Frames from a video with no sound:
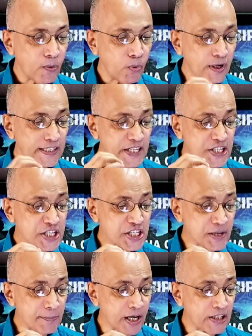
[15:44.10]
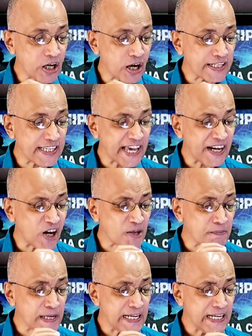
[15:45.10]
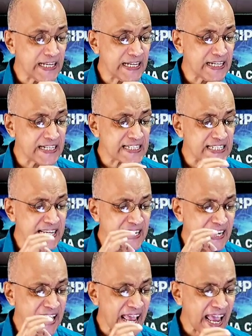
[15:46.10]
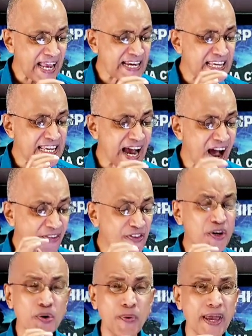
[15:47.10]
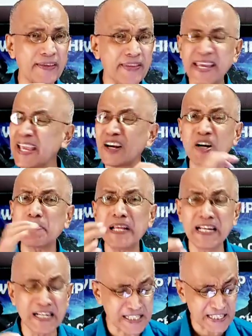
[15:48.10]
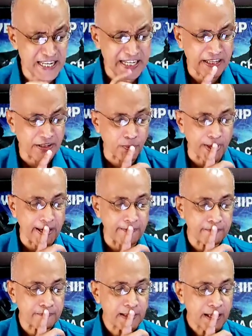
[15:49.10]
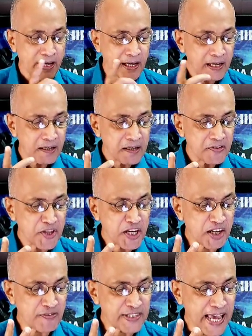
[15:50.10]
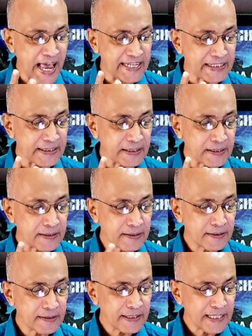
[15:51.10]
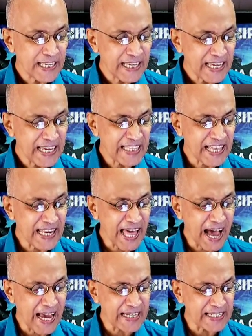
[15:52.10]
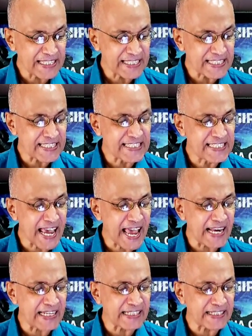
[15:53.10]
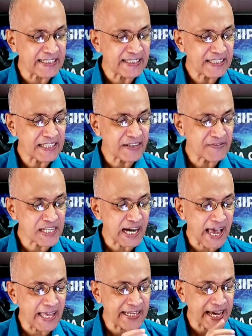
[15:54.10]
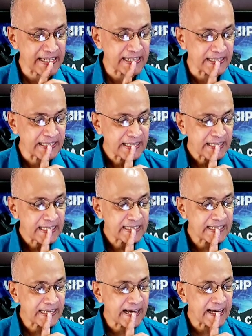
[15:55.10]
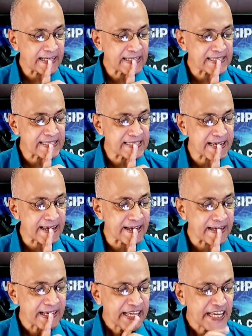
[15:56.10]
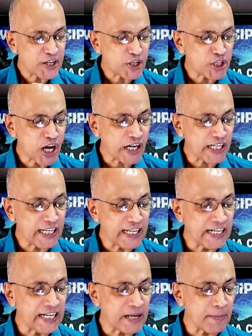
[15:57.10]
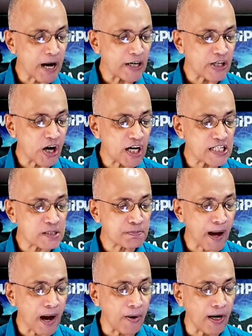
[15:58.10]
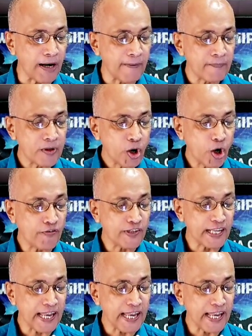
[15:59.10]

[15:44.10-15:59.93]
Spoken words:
what they teach us about God cannot be learned in any other way. They cannot be learned in any other way. Think of Daniel in the lion's den. Think of Daniel in the lion's den. He could not learn about God's power over the